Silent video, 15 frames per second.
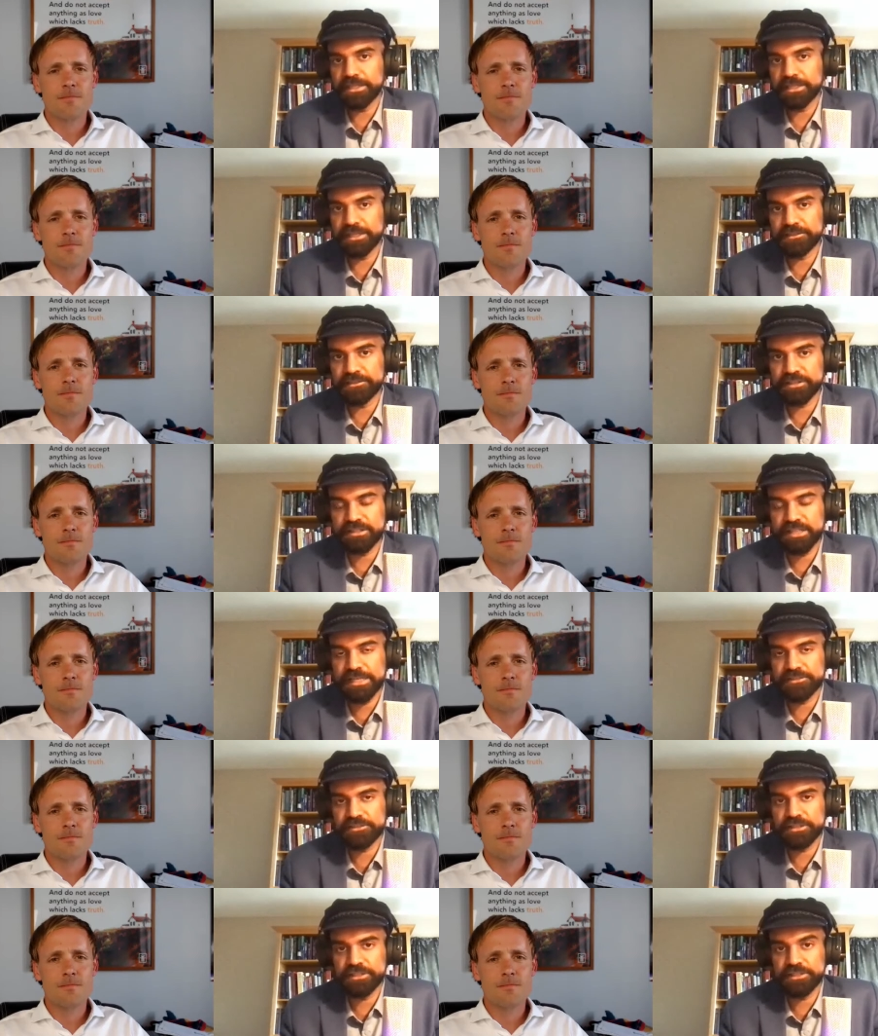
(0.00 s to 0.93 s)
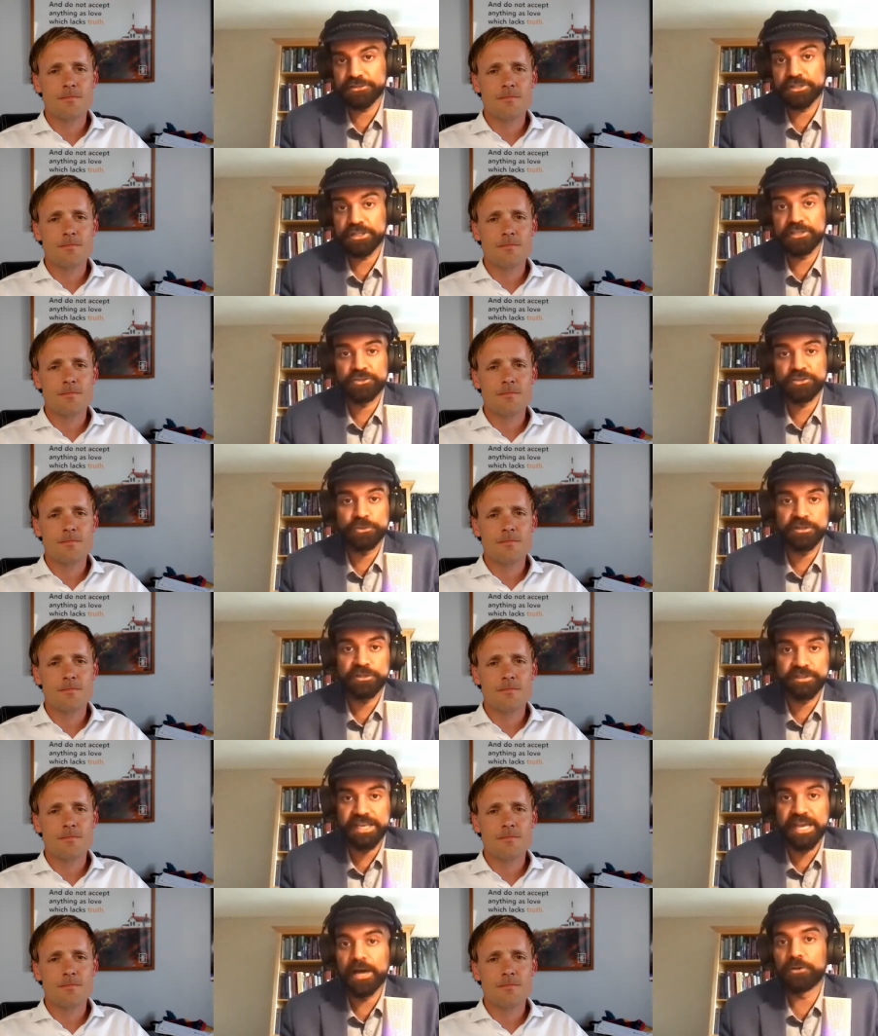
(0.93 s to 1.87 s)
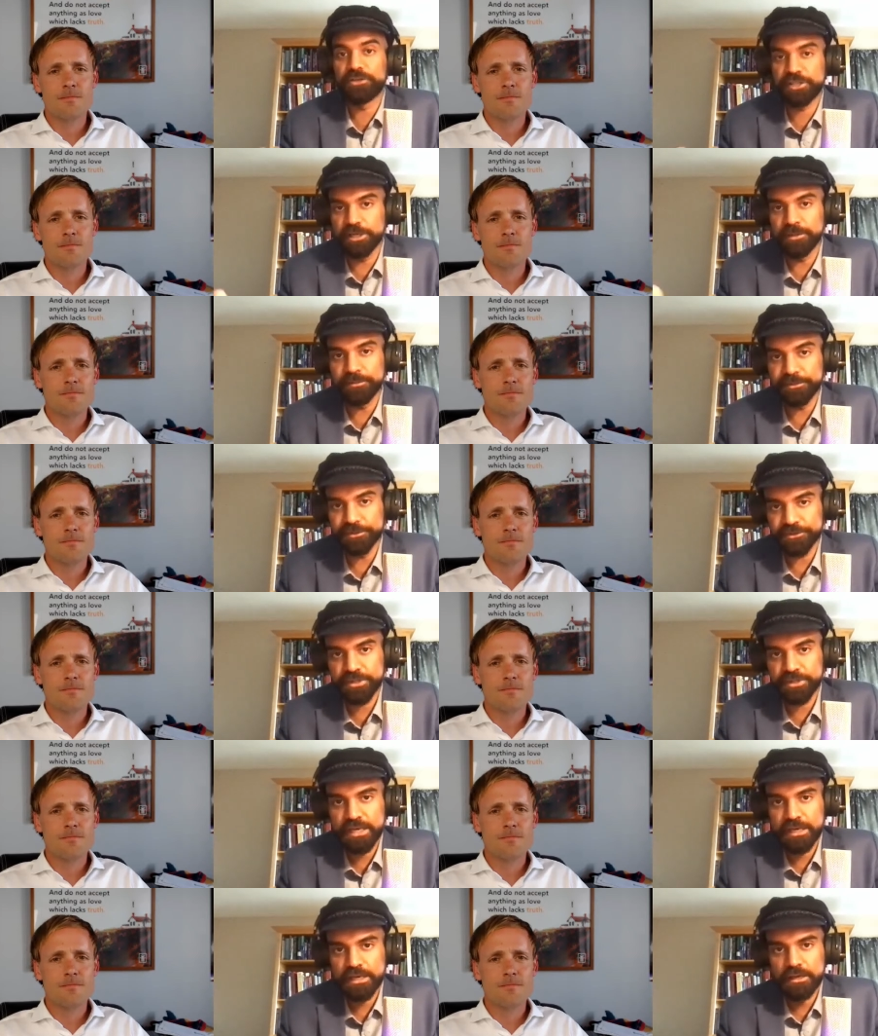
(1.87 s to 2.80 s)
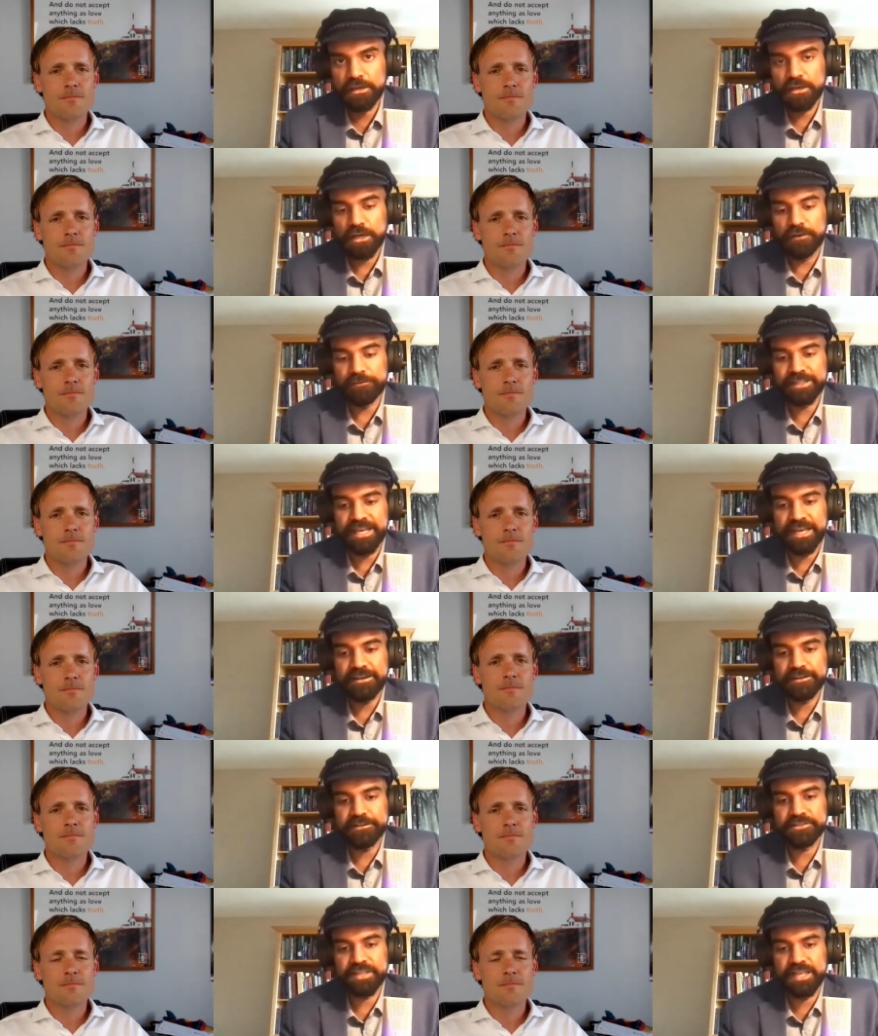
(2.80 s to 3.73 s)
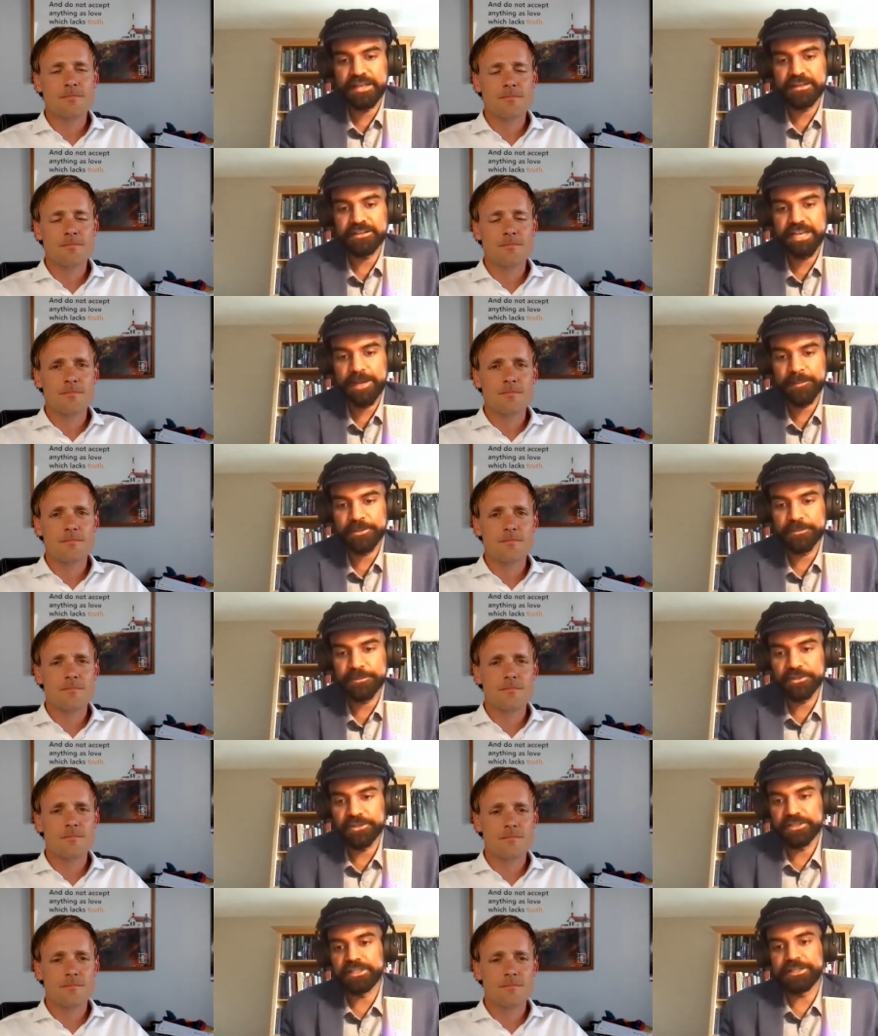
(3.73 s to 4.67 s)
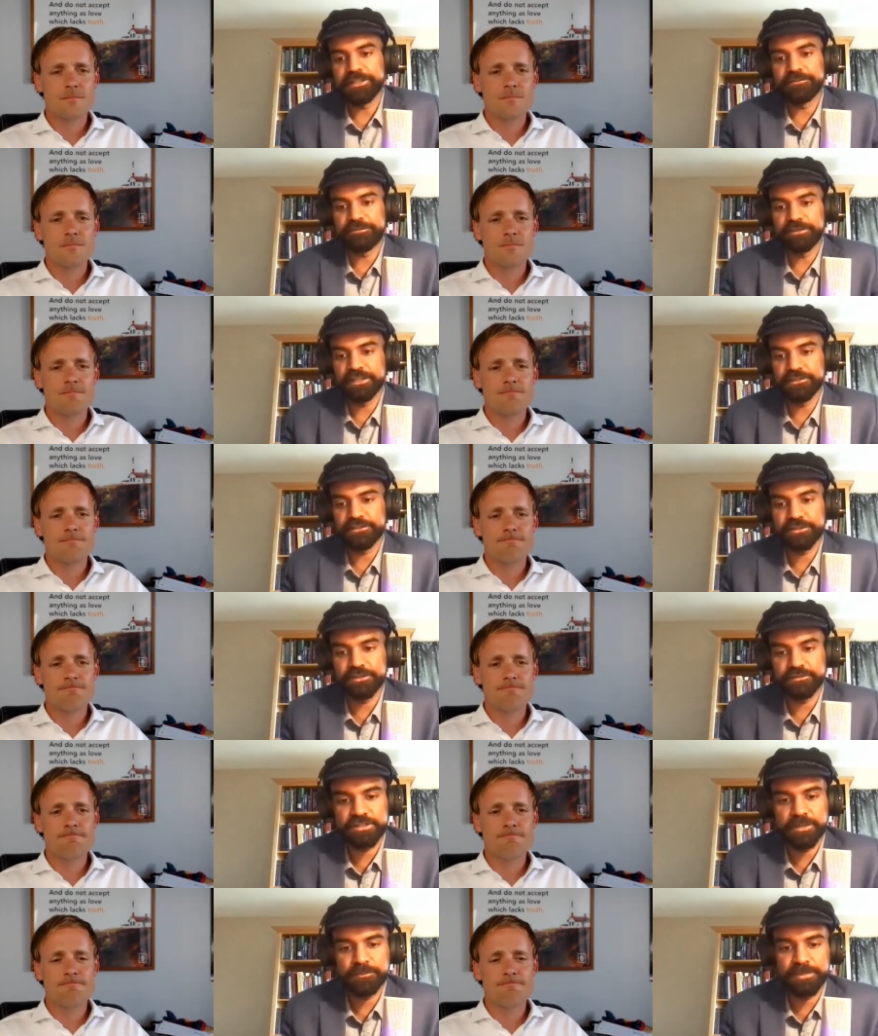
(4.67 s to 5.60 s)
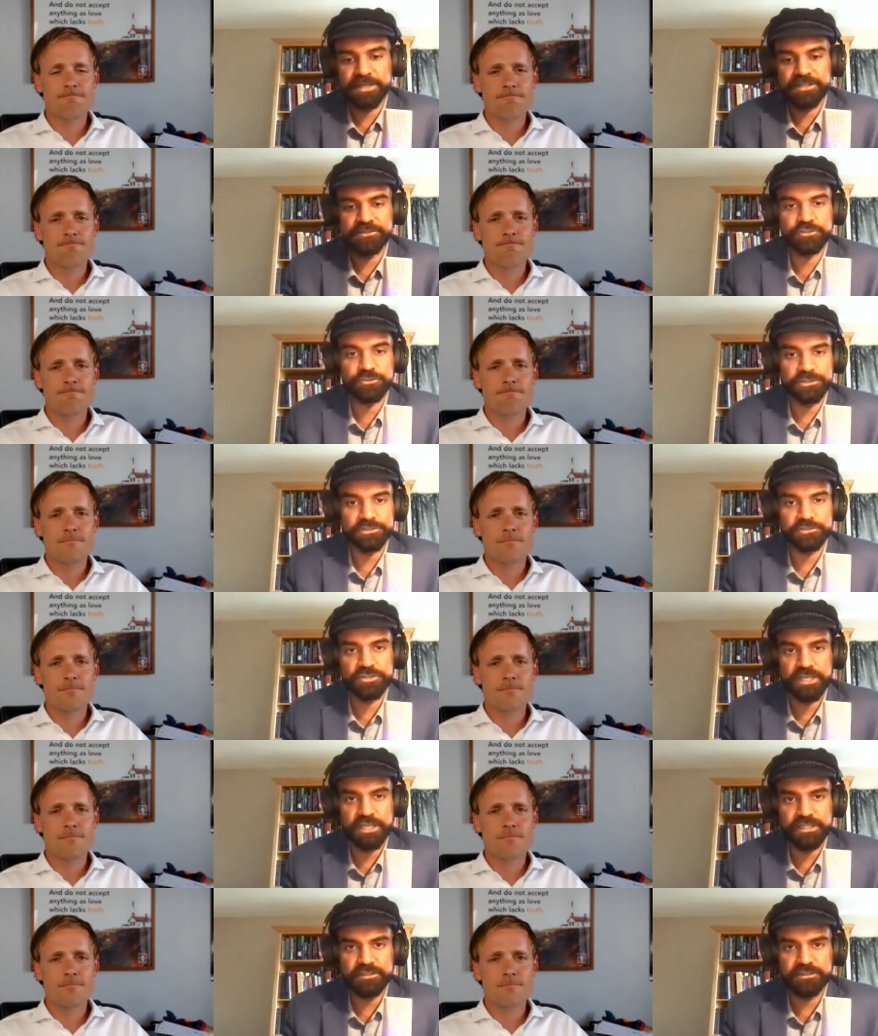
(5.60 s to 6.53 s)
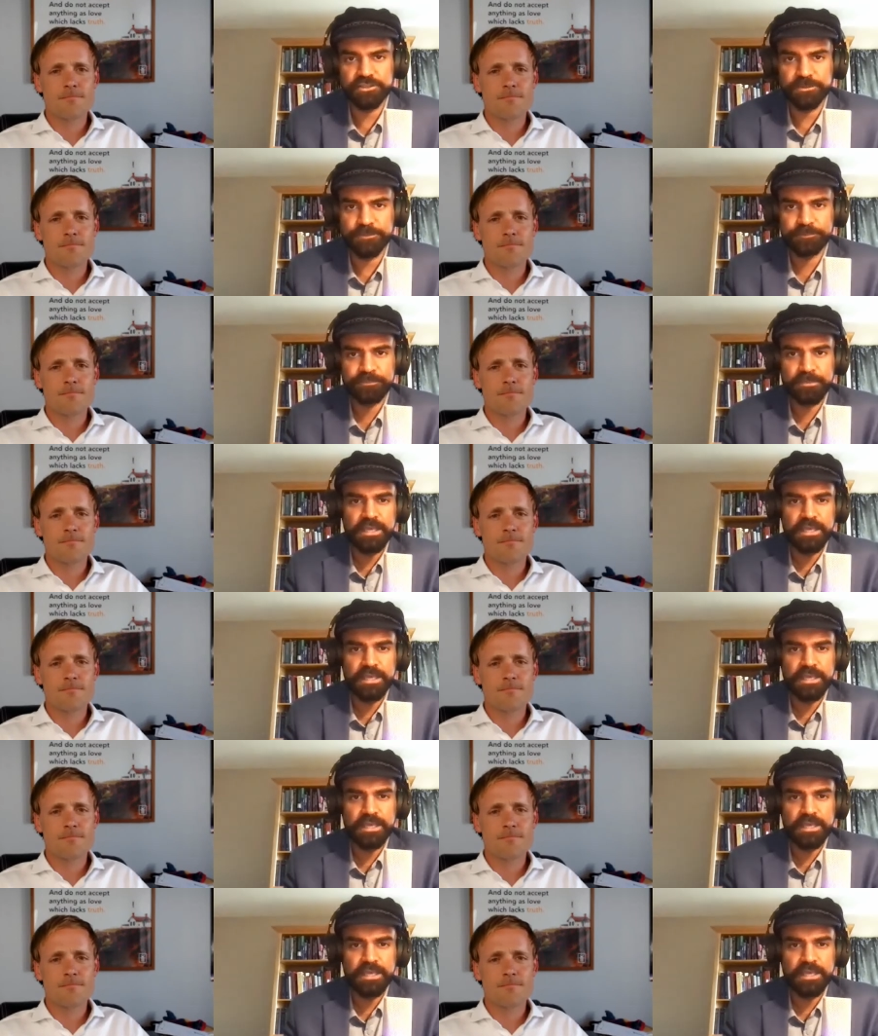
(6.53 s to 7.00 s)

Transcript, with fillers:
Speaker 1: And I guess a classical education, one of the outcomes of that is that adaptability in the face of tempestuous change.